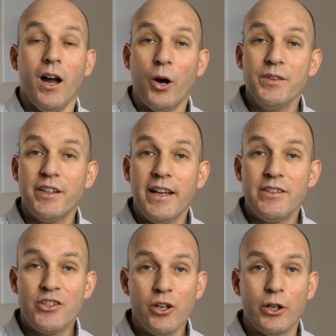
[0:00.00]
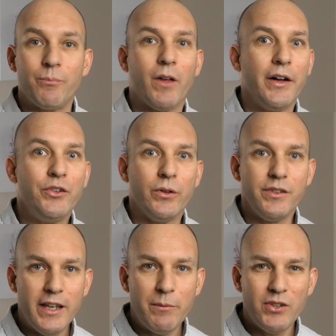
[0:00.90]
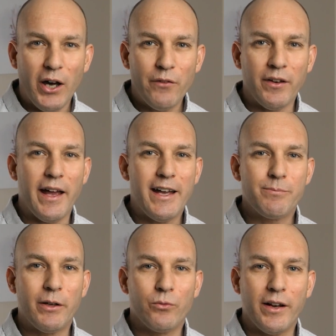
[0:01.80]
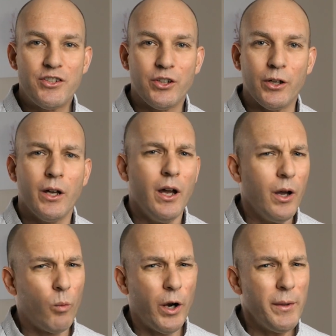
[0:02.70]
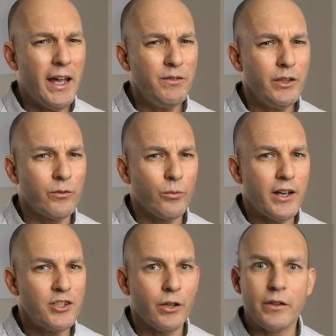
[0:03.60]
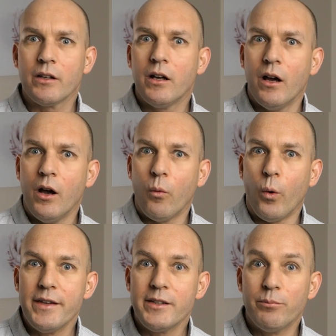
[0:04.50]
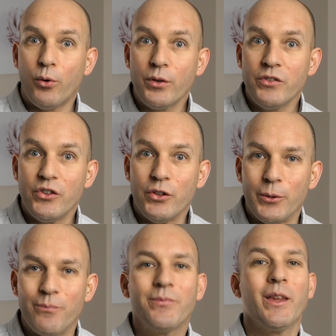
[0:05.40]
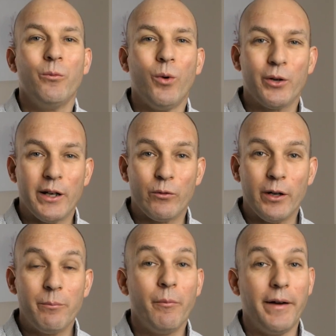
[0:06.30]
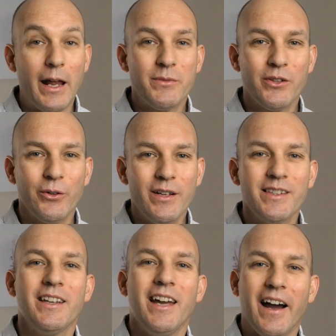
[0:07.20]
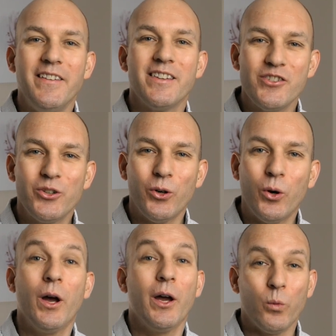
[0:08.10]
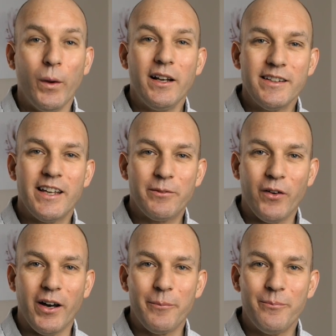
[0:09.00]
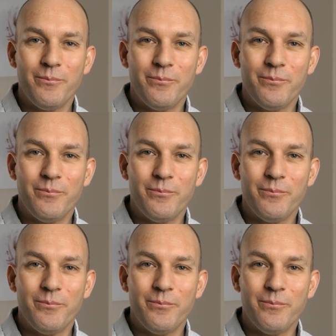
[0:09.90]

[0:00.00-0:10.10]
On today's show, I do a deep dive into aspect ratio. Why do we have different ratios? Why is it important to you? Welcome everyone, my name's Chris and this is your weekly tech vibe.